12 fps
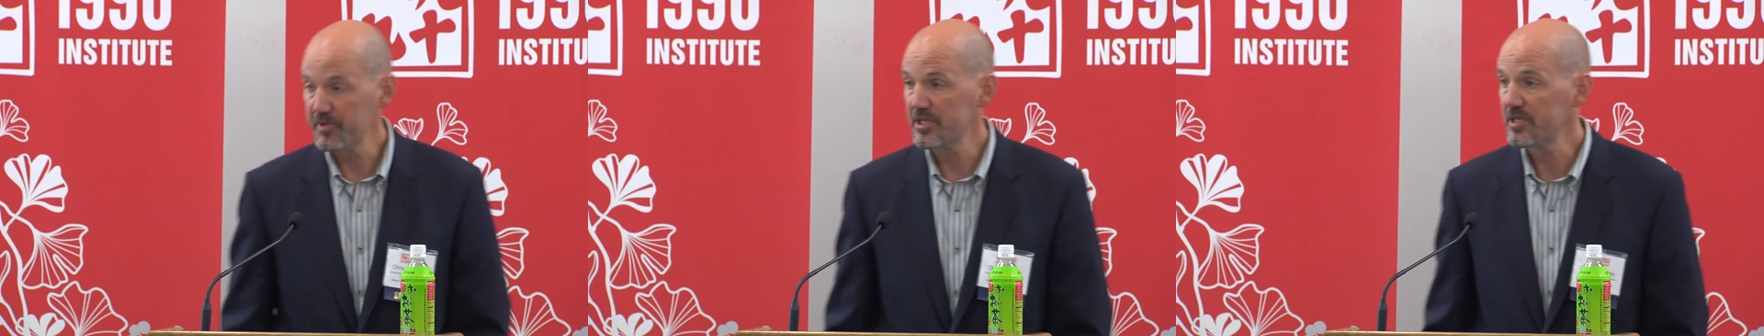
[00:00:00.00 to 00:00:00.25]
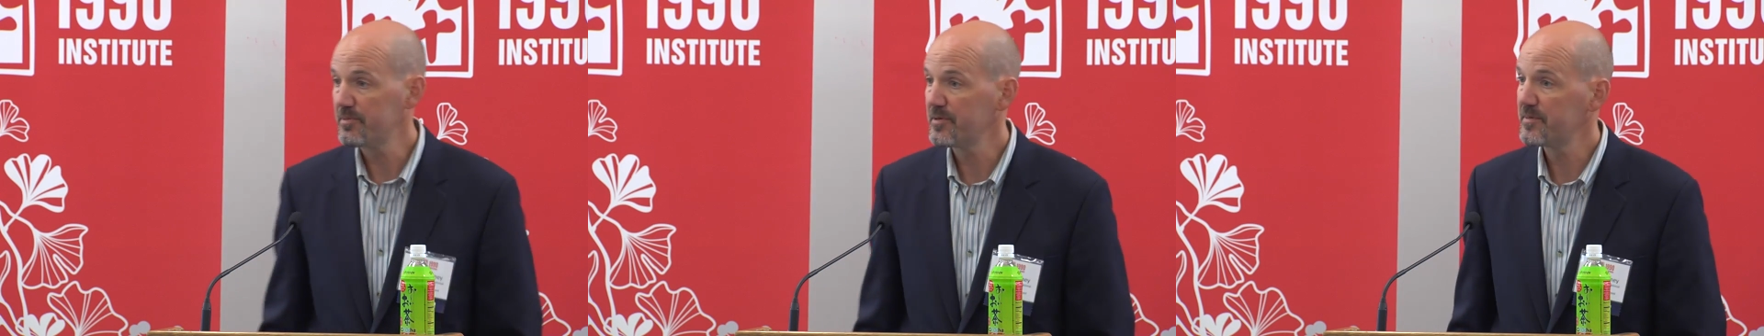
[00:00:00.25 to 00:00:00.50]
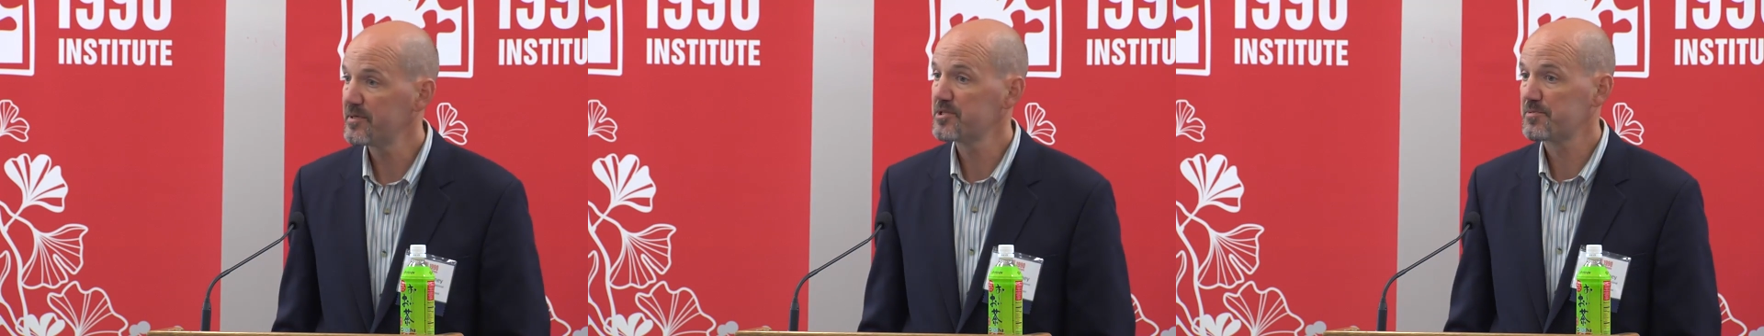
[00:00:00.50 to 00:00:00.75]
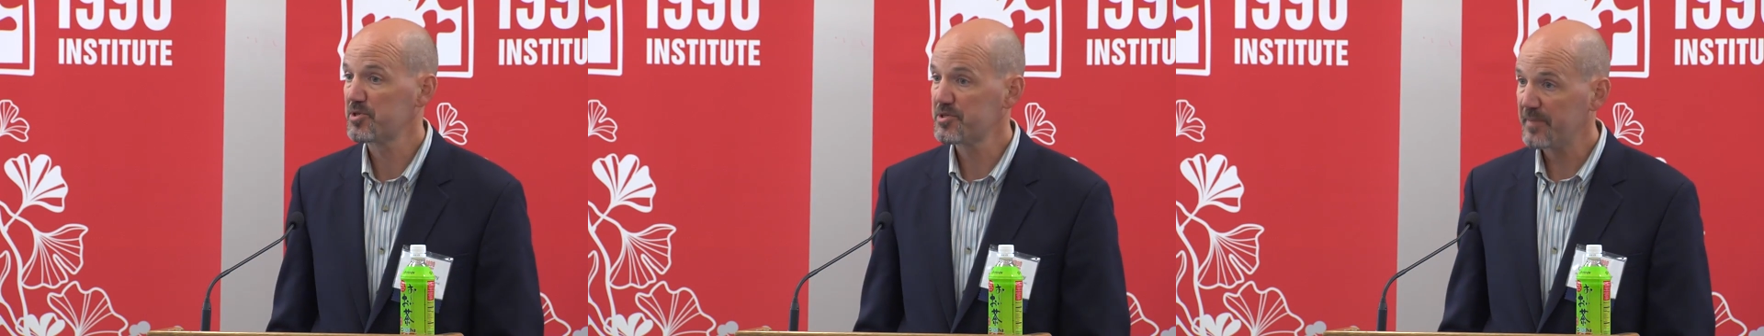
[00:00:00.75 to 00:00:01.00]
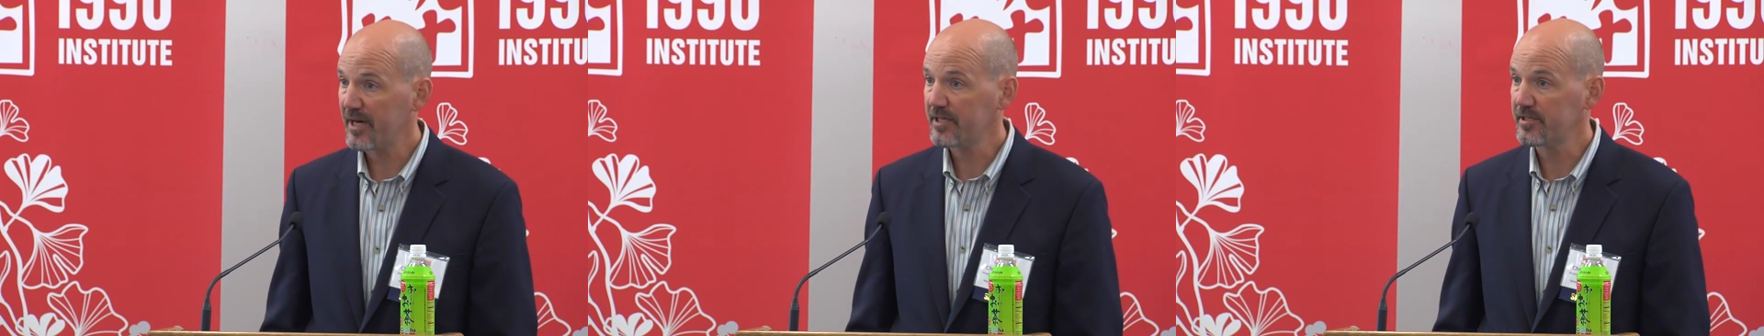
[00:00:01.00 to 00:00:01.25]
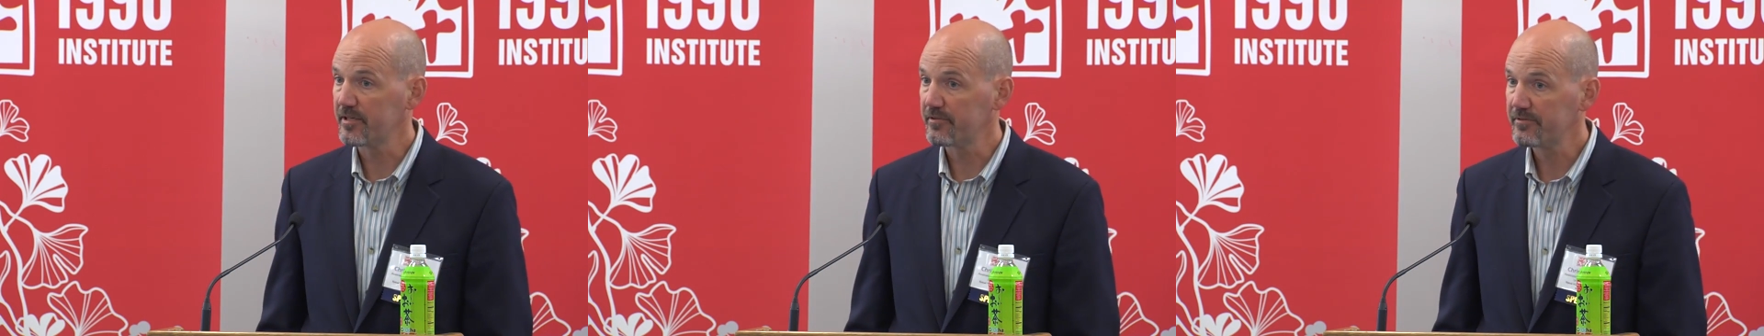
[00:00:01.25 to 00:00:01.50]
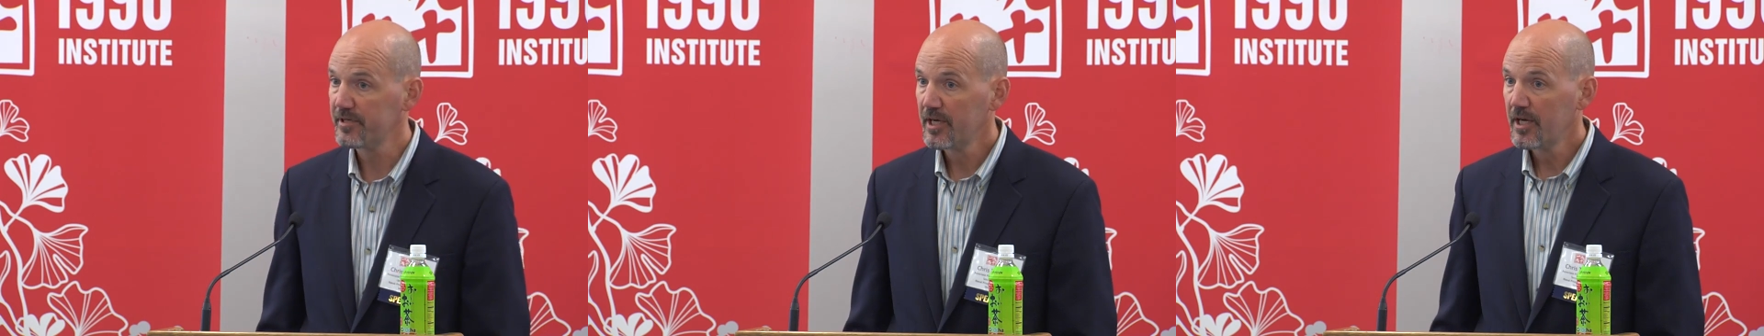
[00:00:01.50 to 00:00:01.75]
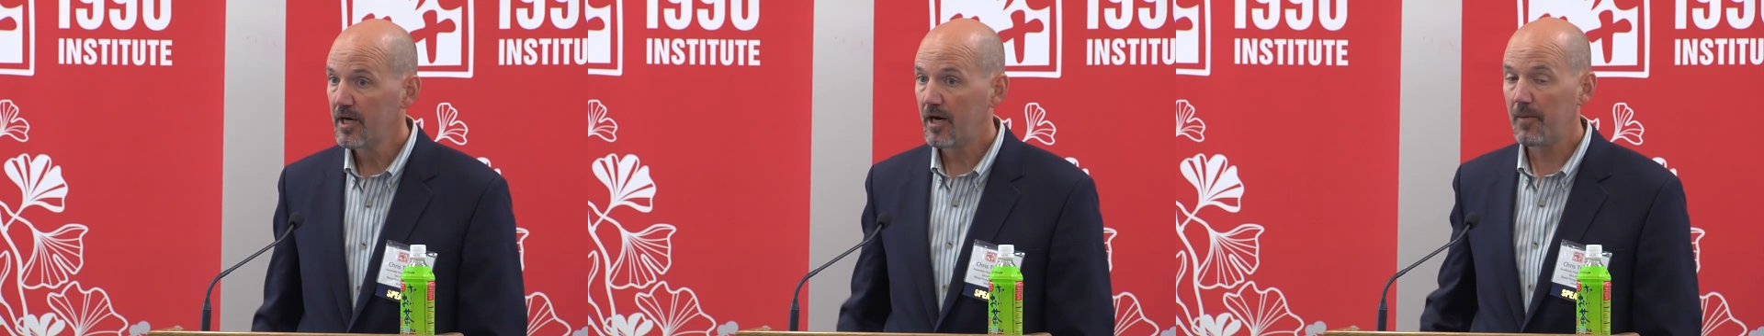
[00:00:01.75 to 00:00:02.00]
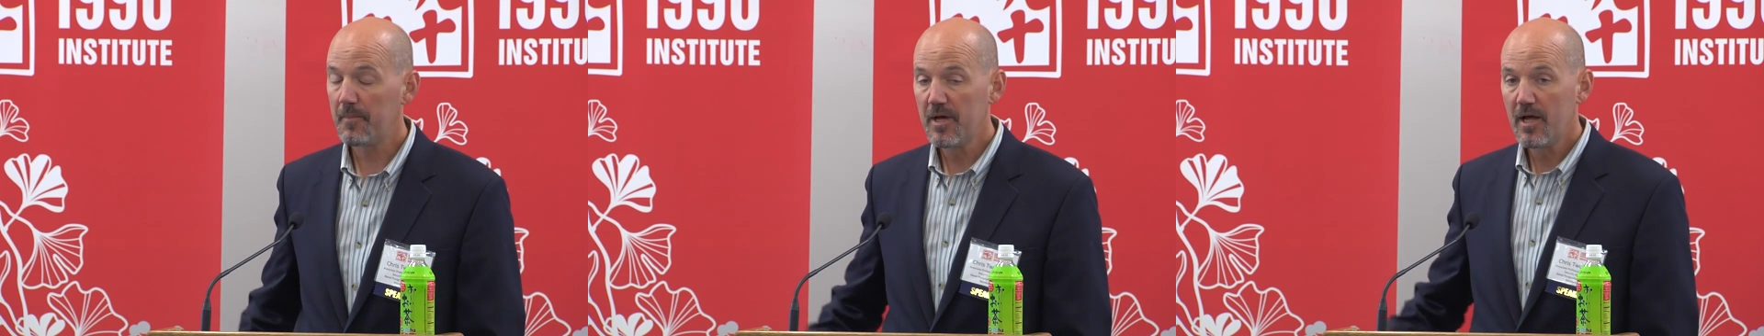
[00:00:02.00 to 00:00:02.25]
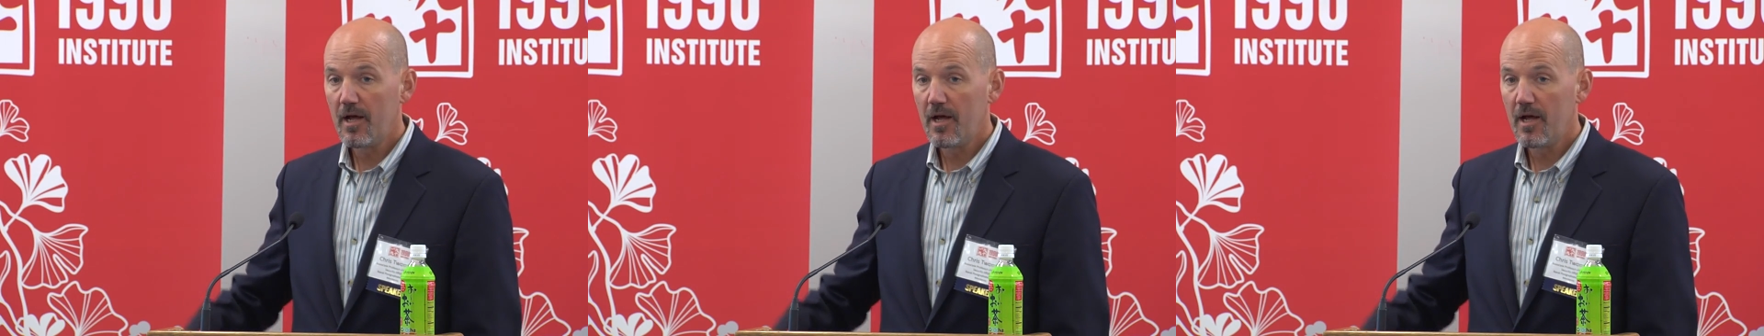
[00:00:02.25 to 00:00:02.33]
the DPP's perspective. Um,